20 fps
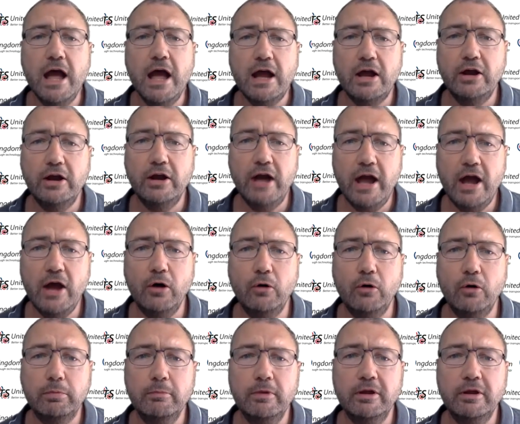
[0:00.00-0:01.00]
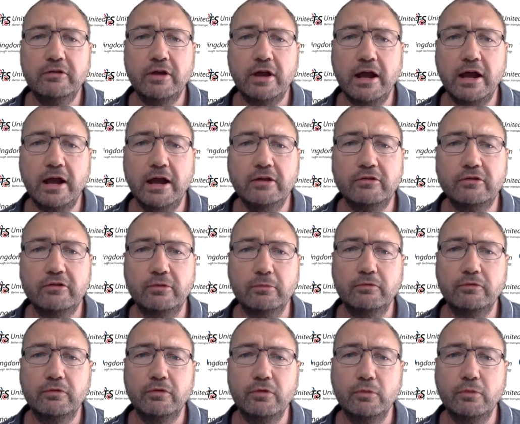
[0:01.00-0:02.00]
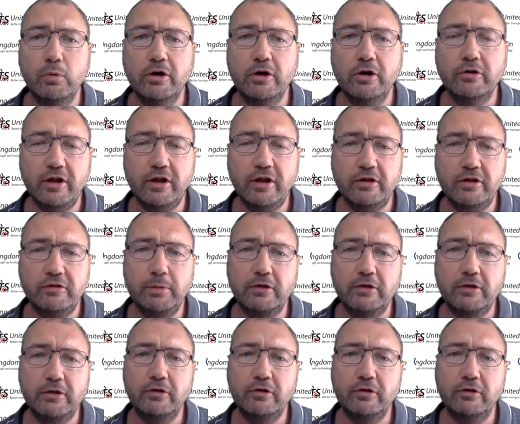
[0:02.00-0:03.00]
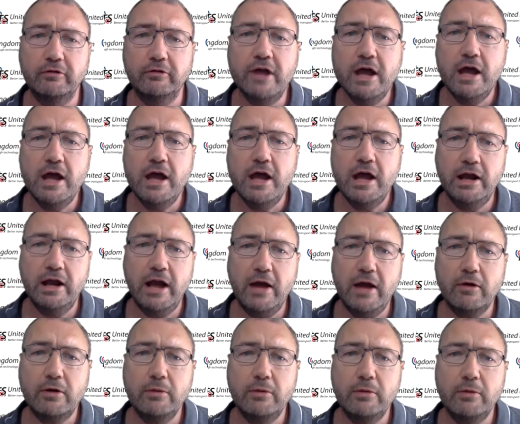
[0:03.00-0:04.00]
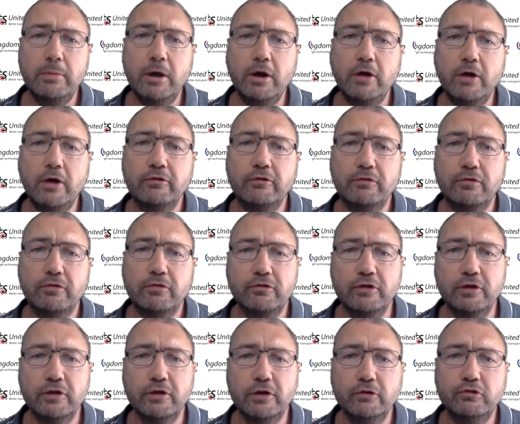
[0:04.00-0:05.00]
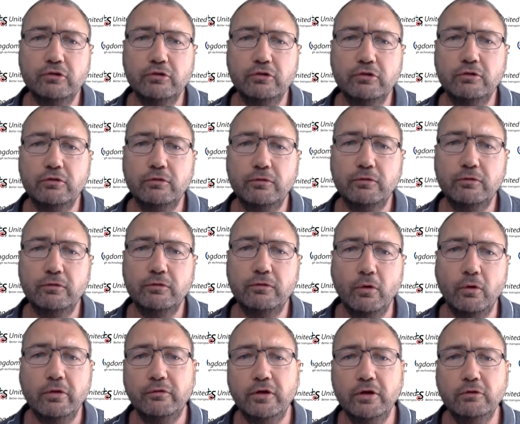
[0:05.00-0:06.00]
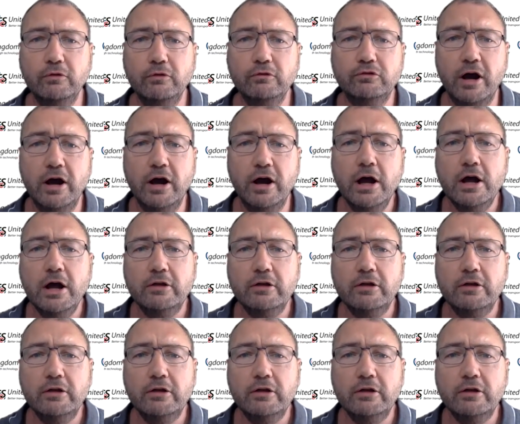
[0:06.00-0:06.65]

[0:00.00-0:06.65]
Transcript: can help mitigate some of the worst aspects of it and how it can be part of the solutions for the future.